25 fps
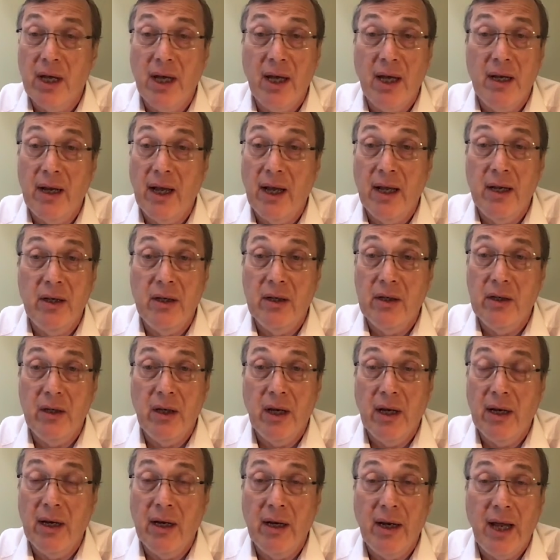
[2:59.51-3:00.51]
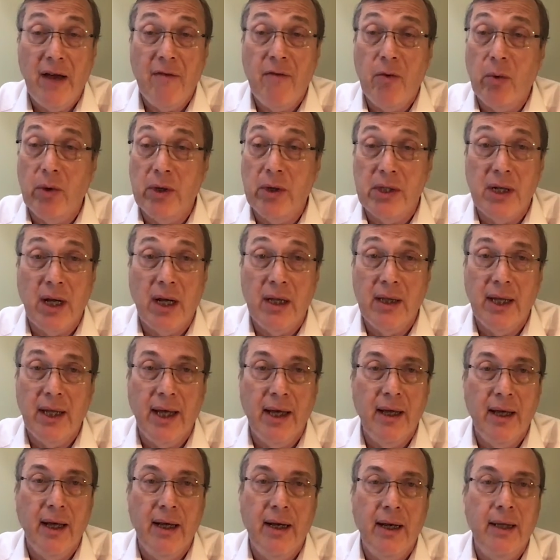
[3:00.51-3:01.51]
And everyone's done
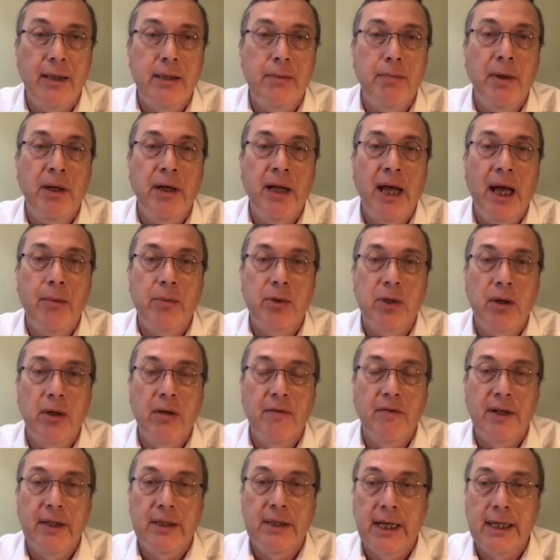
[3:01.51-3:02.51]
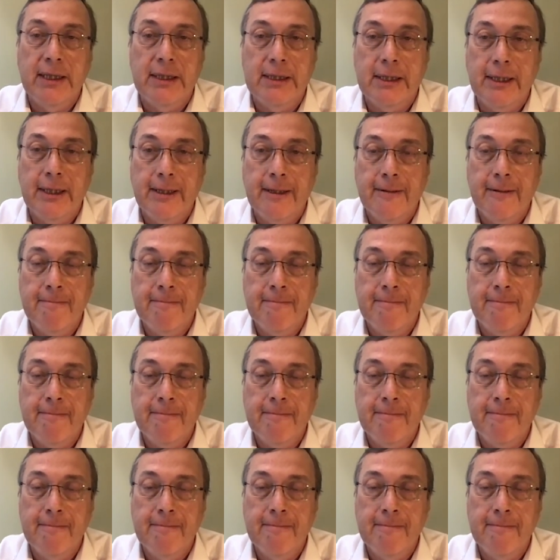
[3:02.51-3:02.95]
that, and it's been absolutely fantastic.